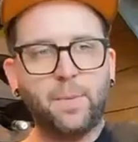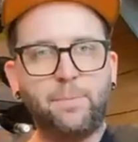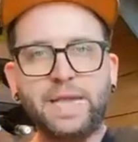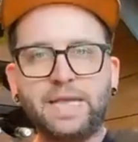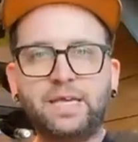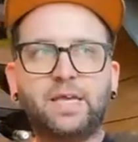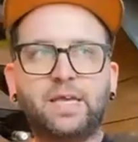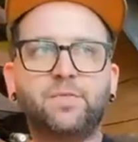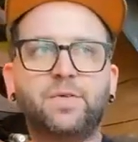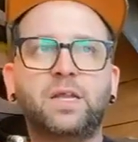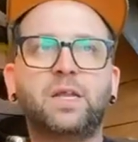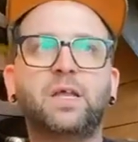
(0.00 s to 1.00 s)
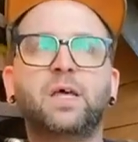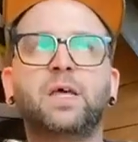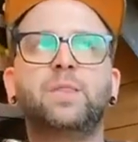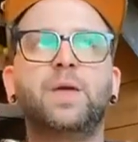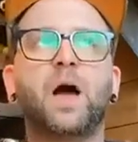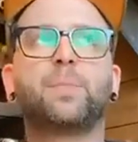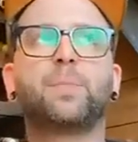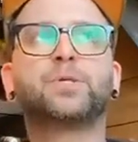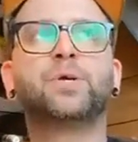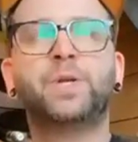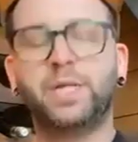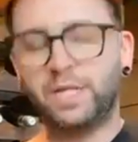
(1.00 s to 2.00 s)
be given the
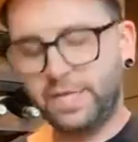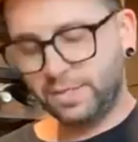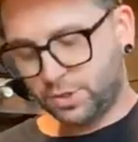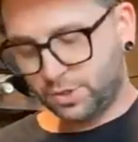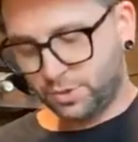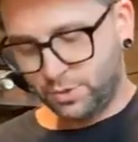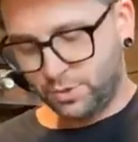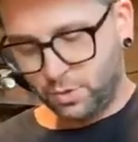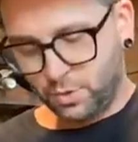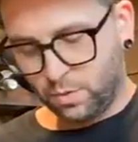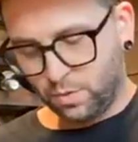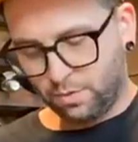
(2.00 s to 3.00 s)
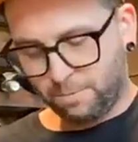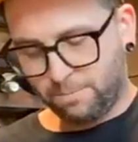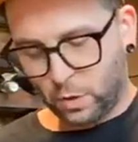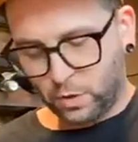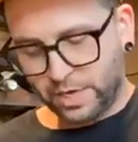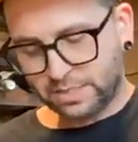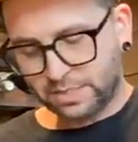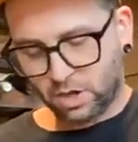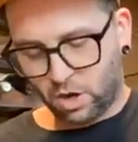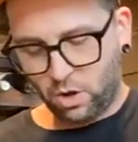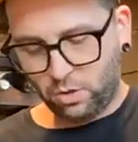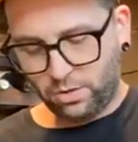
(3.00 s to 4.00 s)
opportunity to focus
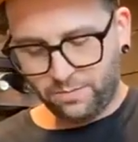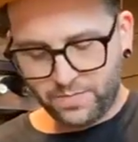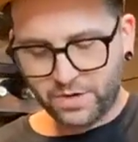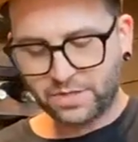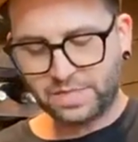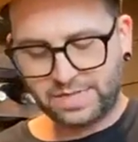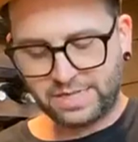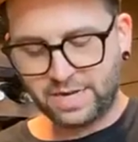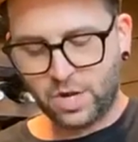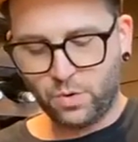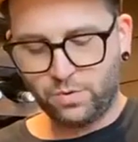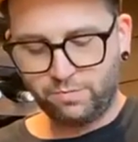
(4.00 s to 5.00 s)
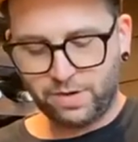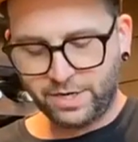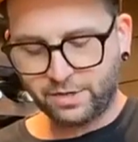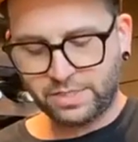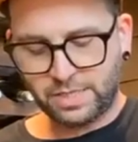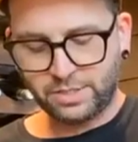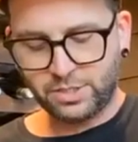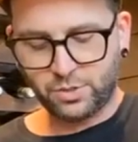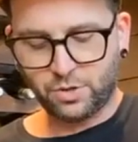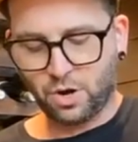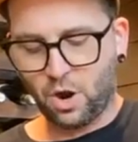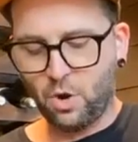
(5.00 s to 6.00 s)
all of their state owned vineyards into
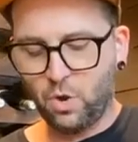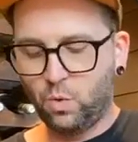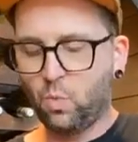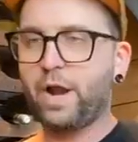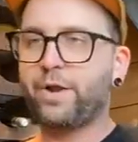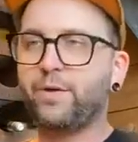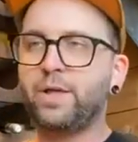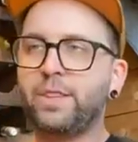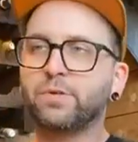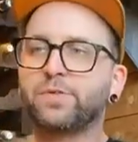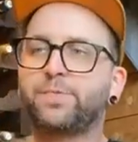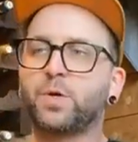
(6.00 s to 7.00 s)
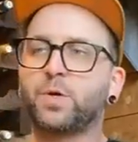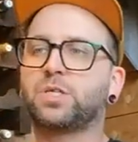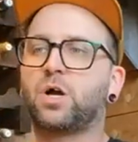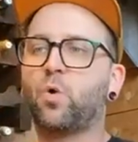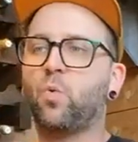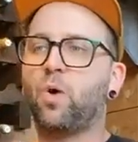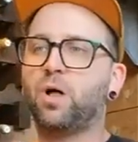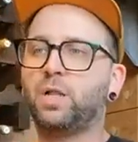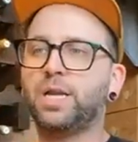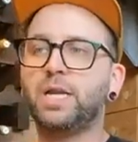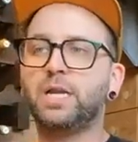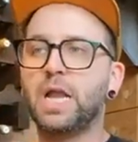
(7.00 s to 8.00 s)
her own winery that was focused on
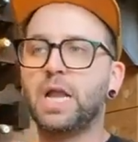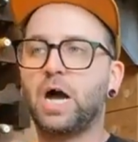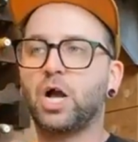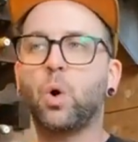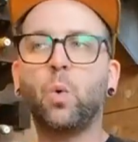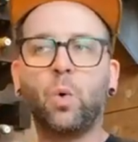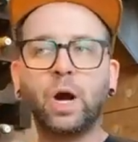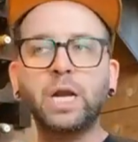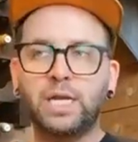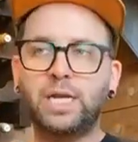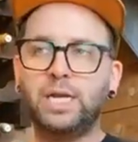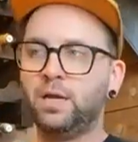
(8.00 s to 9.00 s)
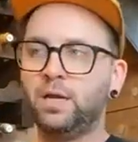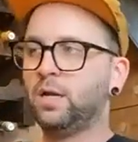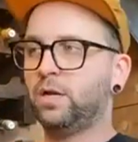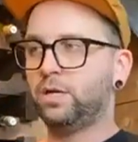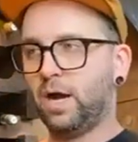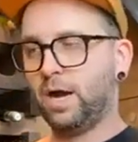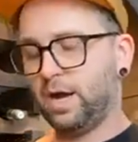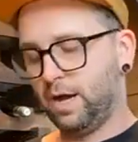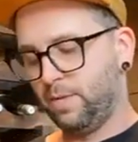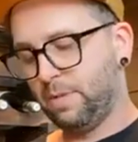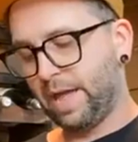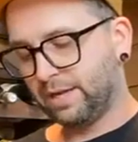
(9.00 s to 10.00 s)
quality, not quantity.
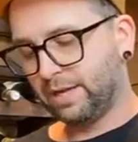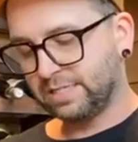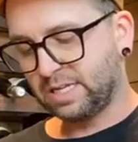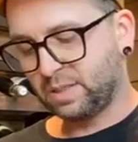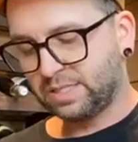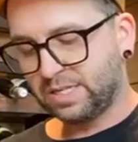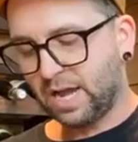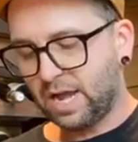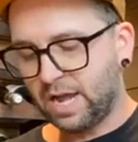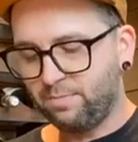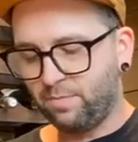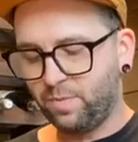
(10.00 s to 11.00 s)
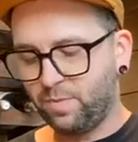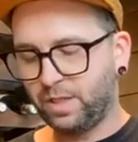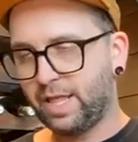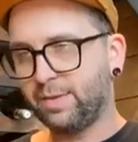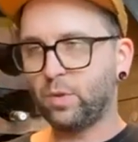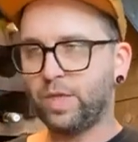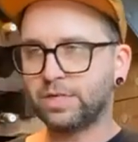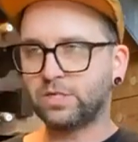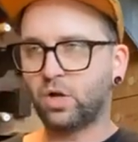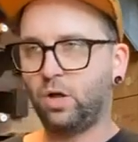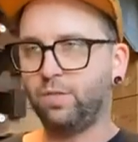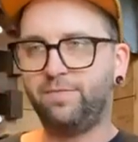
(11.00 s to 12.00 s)
Because um, at the time, the label that's
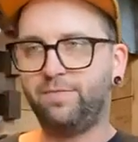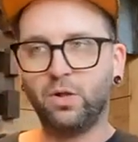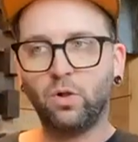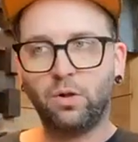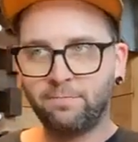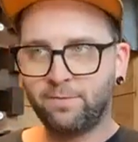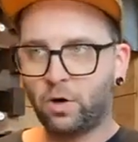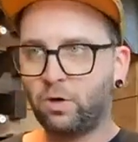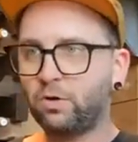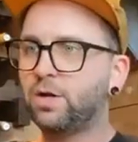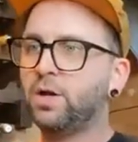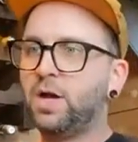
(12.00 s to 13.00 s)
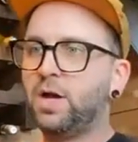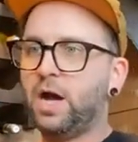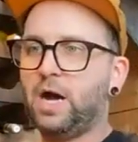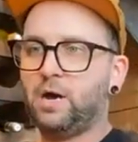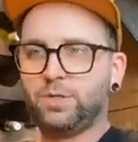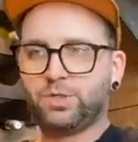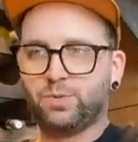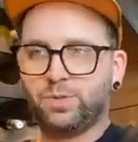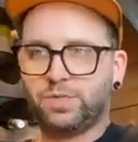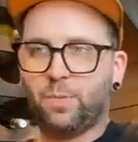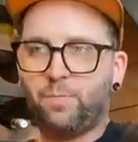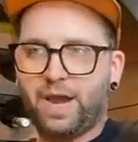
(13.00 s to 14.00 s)
called Wilhelm Walch, uh, which
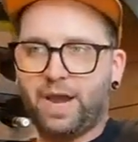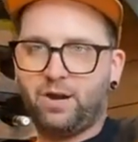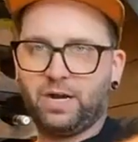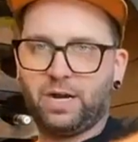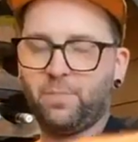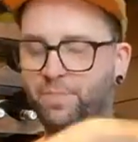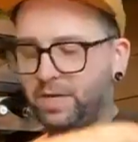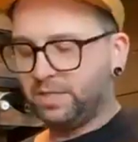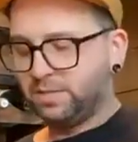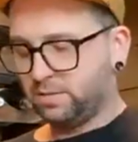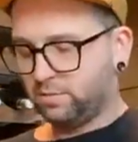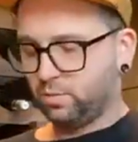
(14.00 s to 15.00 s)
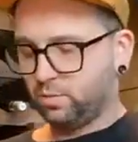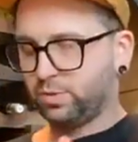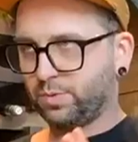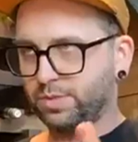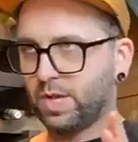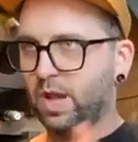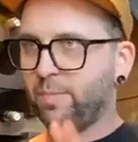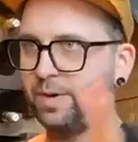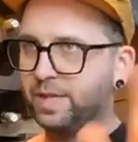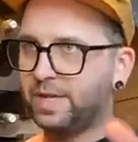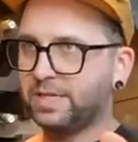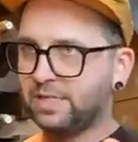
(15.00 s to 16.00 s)
was the parent company, which was the company
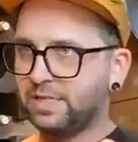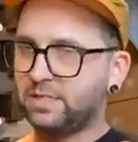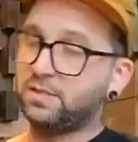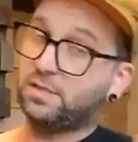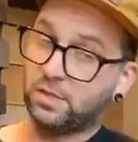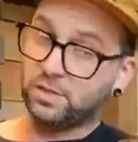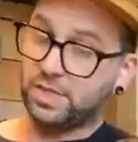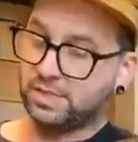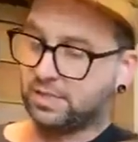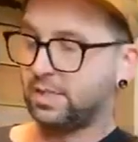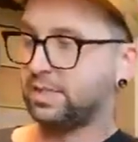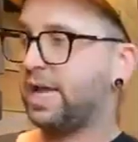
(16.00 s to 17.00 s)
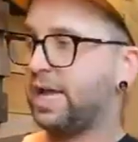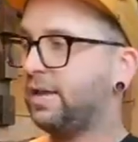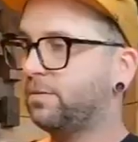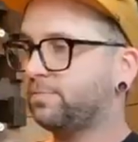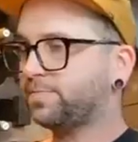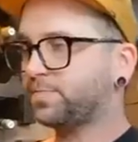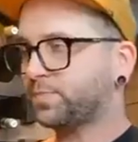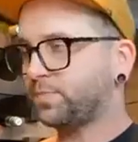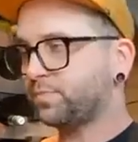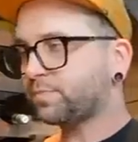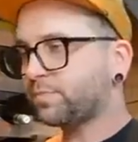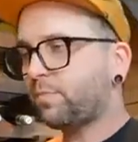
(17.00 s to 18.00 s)
that existed, still does to this day,
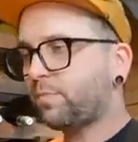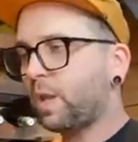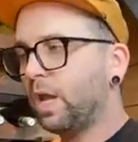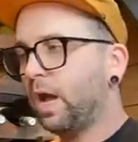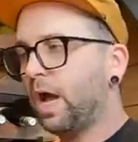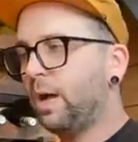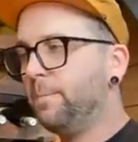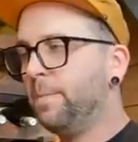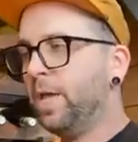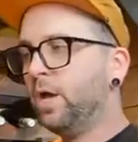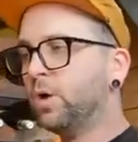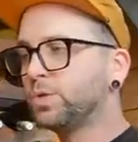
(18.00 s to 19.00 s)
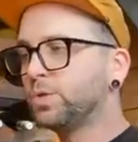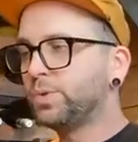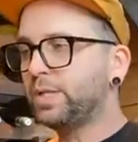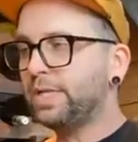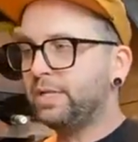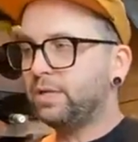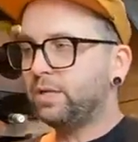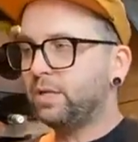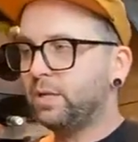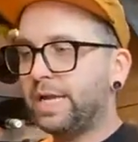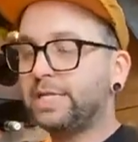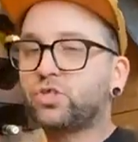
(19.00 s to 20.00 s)
um, was really,
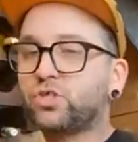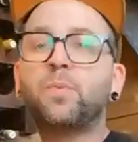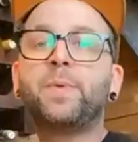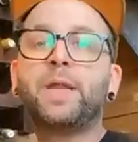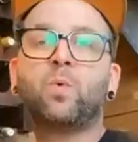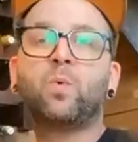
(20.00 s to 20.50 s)
like so many